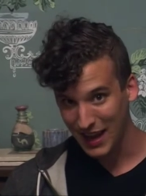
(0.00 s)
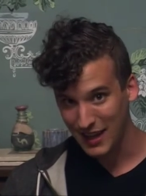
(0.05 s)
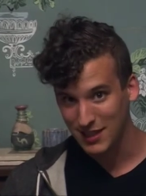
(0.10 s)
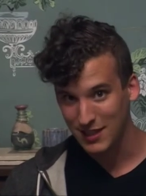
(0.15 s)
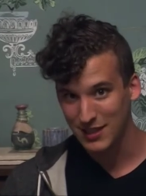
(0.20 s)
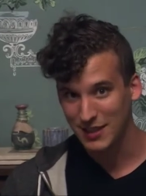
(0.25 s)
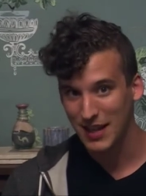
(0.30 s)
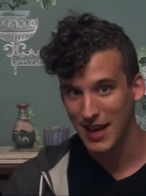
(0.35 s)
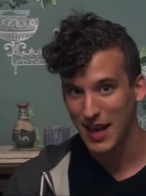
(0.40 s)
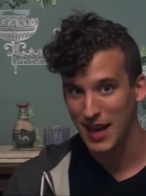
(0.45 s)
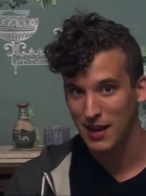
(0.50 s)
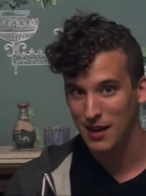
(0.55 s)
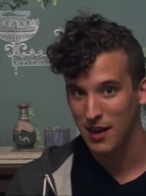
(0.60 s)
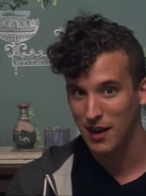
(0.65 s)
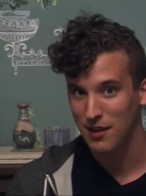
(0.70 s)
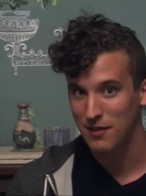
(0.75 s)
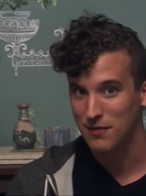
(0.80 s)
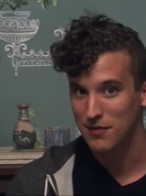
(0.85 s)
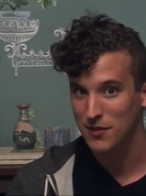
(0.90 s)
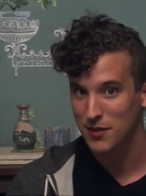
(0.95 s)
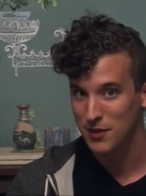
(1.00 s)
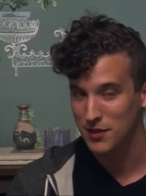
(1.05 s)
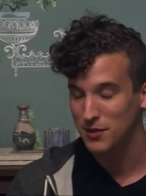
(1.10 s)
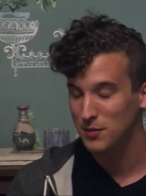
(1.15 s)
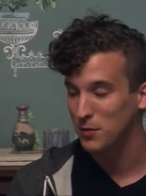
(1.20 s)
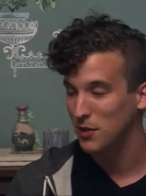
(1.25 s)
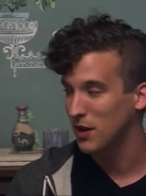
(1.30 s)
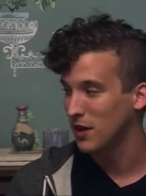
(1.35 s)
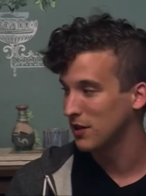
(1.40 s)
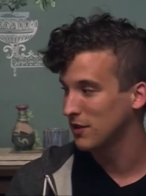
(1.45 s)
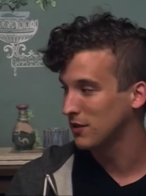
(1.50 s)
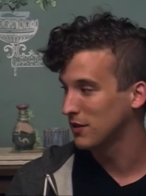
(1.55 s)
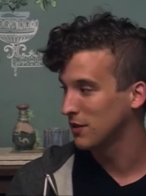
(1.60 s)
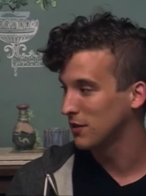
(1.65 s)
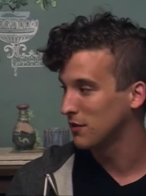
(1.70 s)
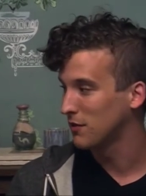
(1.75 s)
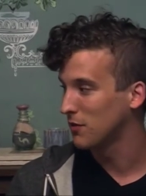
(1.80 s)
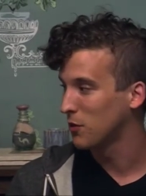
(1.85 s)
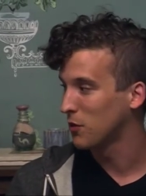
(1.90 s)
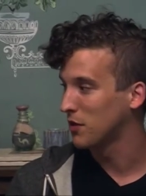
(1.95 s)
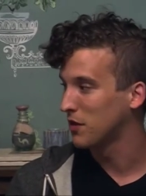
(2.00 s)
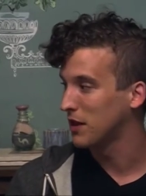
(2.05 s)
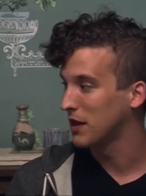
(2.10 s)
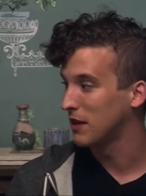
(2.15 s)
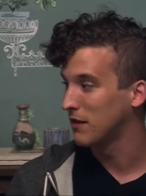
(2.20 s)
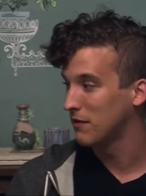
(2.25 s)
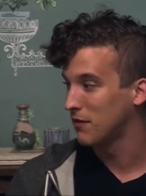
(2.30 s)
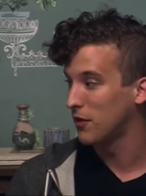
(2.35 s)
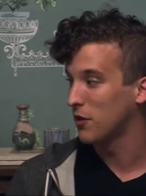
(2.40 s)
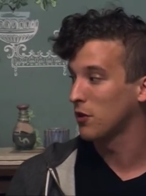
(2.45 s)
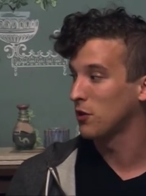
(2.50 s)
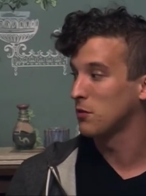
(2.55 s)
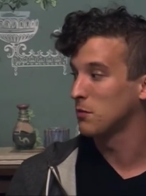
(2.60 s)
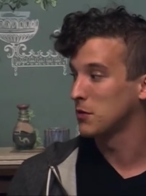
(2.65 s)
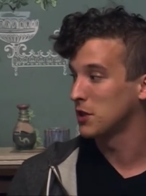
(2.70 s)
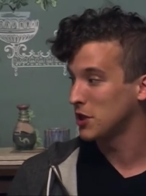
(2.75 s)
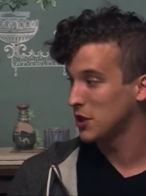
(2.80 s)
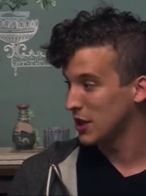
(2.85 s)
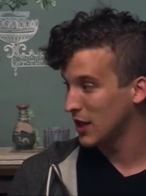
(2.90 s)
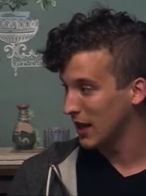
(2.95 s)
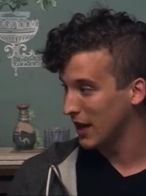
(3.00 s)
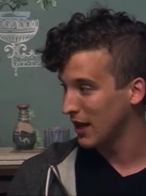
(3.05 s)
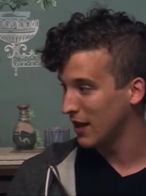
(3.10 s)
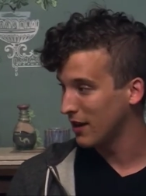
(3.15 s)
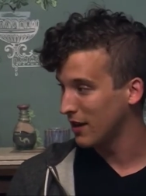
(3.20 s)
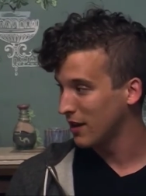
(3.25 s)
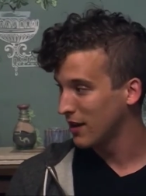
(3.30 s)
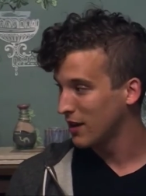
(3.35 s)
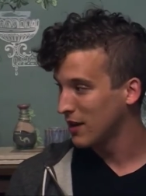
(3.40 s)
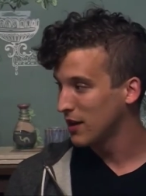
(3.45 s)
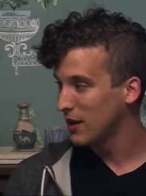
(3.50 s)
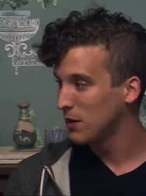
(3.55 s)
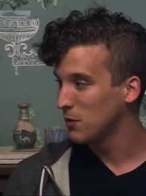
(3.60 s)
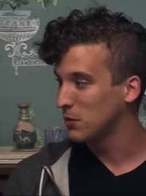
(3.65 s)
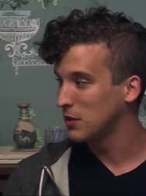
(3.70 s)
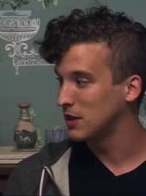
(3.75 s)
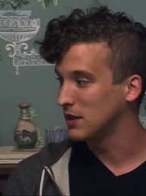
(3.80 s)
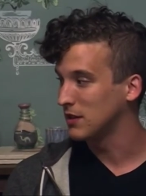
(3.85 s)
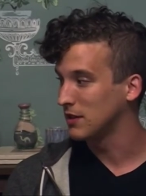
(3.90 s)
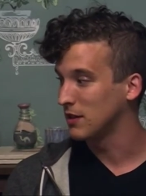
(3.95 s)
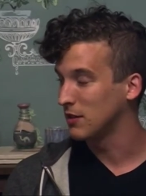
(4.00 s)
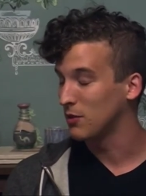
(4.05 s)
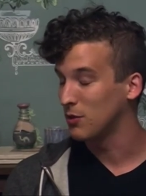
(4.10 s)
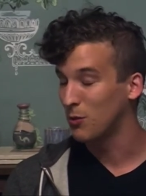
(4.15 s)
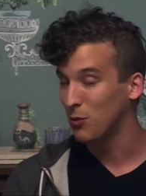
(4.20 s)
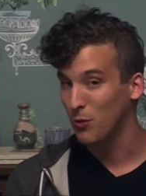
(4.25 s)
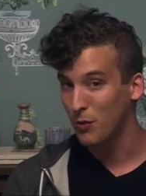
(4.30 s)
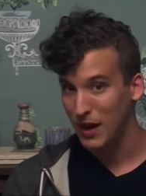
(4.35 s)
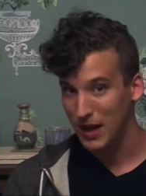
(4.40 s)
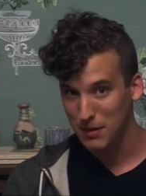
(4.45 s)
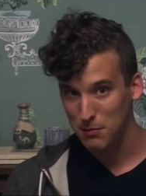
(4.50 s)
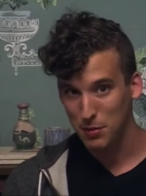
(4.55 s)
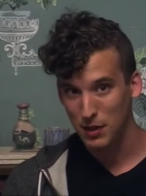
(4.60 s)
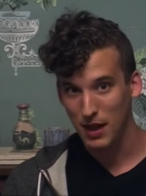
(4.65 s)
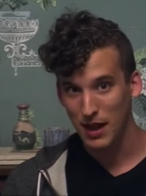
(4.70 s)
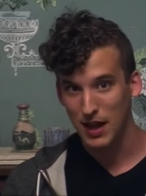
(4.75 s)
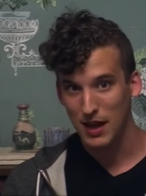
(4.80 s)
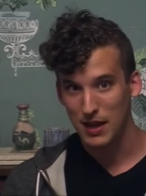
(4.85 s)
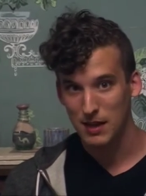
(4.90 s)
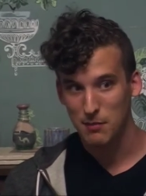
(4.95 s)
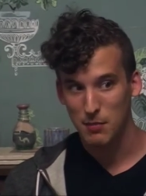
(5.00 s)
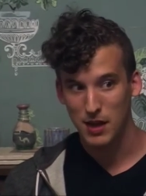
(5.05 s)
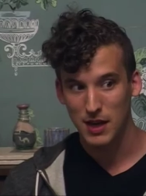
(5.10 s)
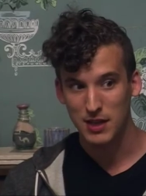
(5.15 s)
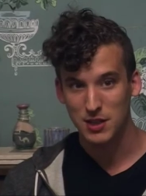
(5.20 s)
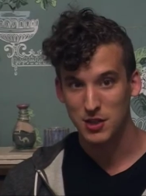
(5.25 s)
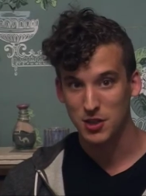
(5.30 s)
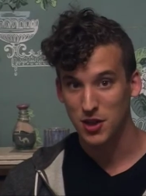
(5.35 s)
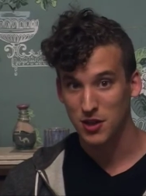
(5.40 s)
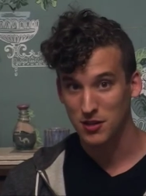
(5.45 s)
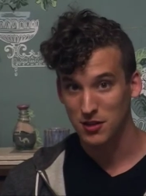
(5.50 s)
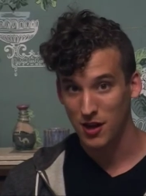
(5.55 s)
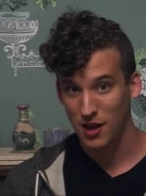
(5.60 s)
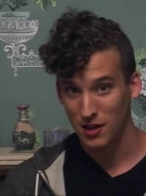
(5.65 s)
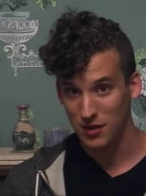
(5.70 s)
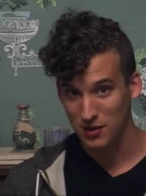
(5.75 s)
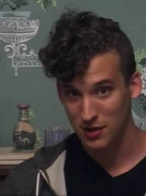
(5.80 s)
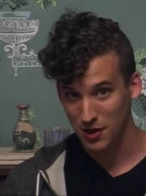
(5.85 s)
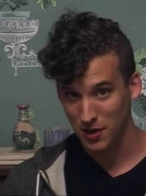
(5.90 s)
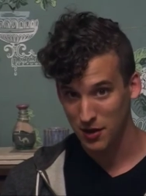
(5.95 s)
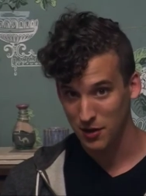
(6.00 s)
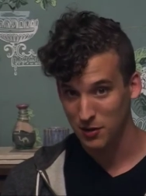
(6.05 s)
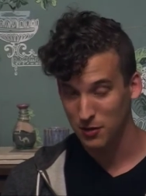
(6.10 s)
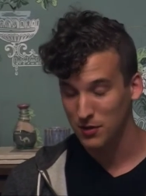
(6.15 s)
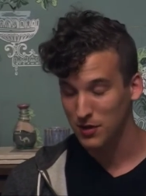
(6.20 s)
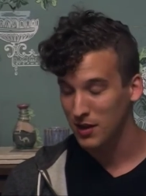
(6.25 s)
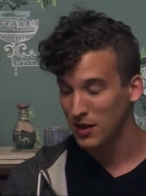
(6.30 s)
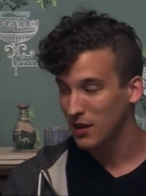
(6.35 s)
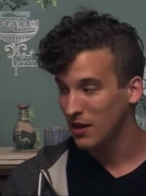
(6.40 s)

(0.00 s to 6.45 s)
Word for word: I just had our first rehearsal for The Infernal Machine, which is a great play by Jean Cocteau,